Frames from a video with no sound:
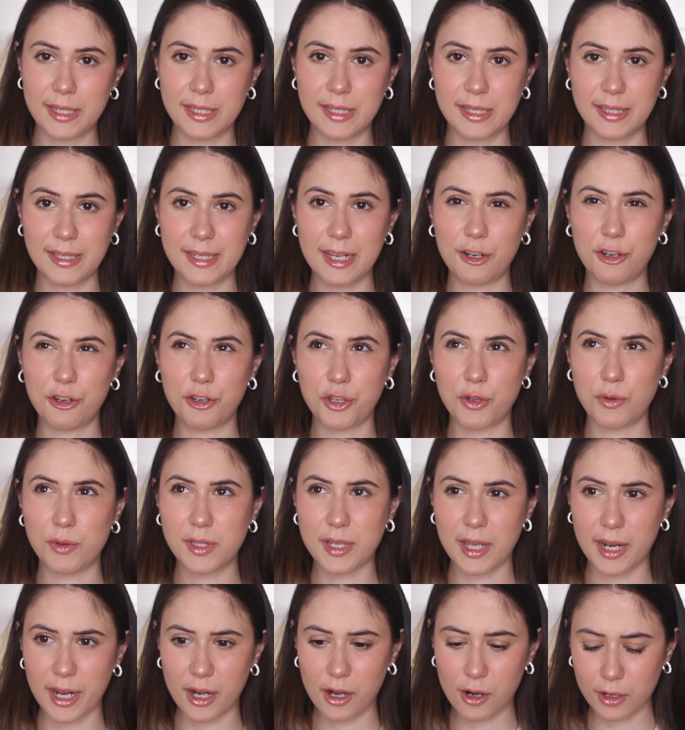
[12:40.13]
This is still
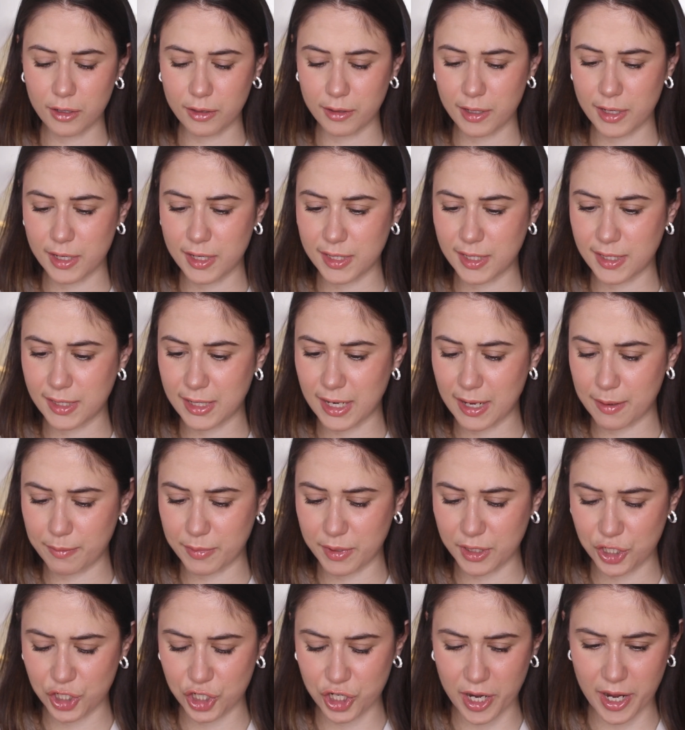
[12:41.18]
unused, and I got this, let
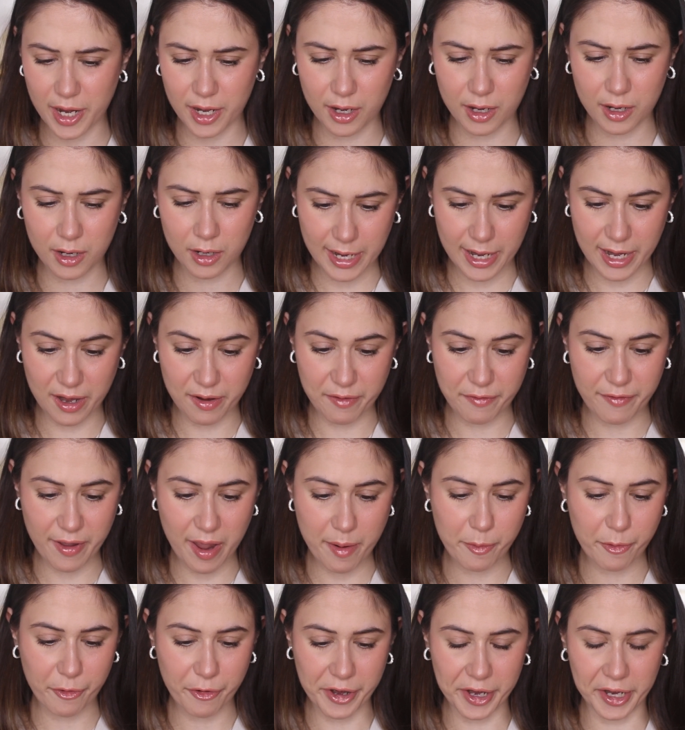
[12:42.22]
me check, in
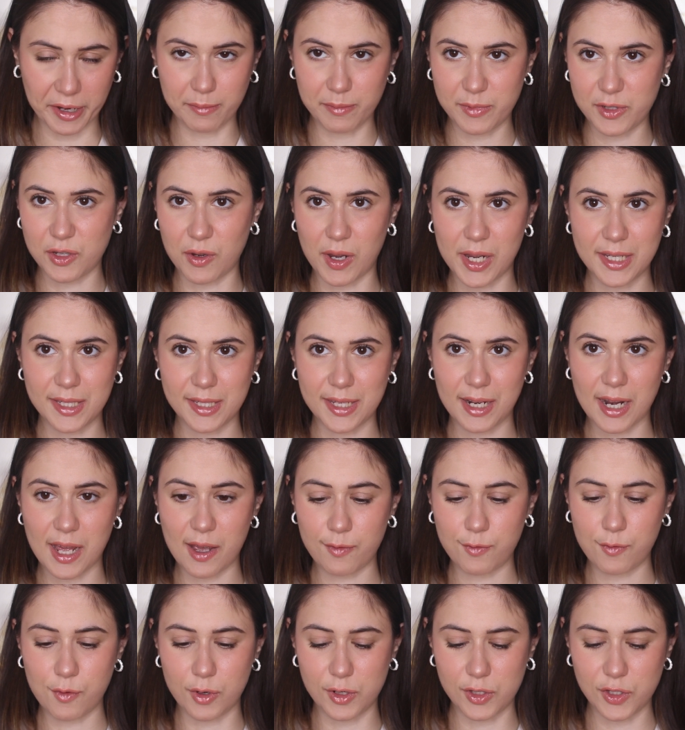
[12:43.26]
February. So I still
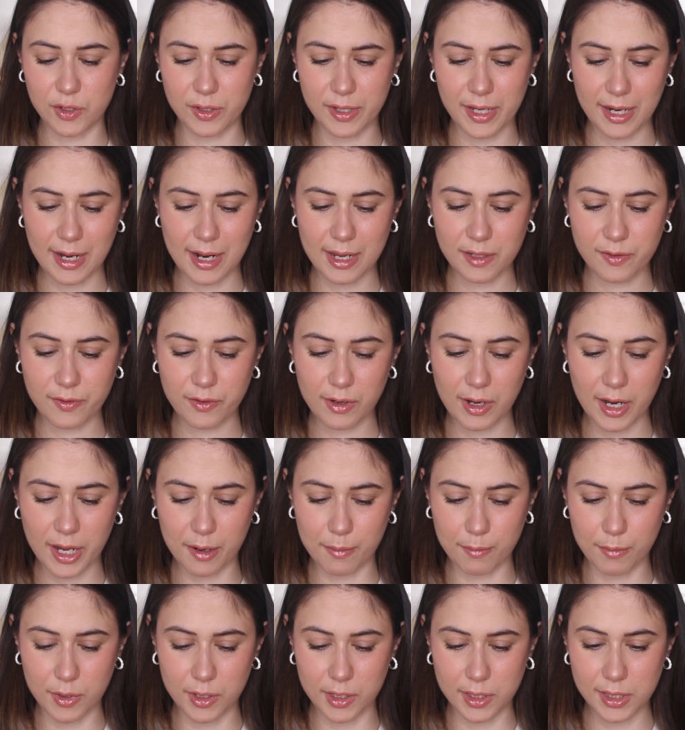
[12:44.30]
have one, so they last for
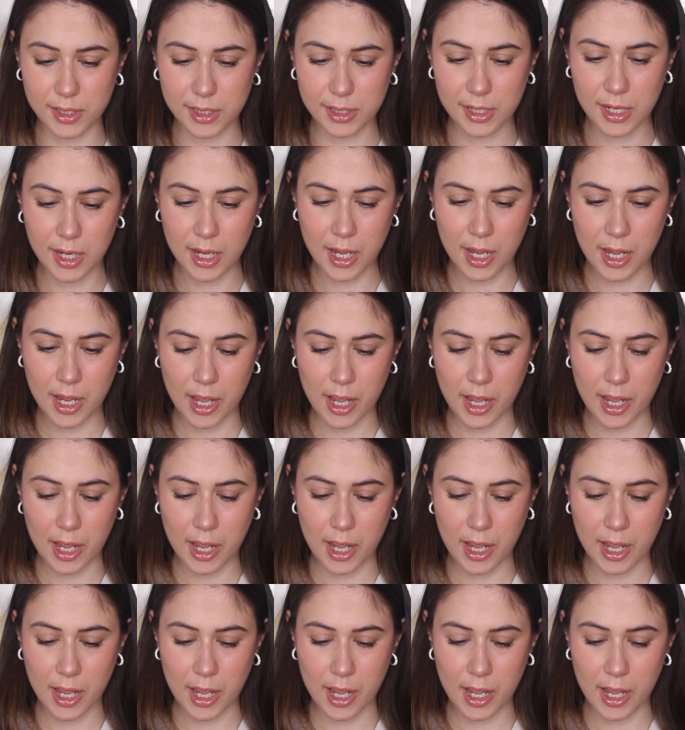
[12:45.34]
like months.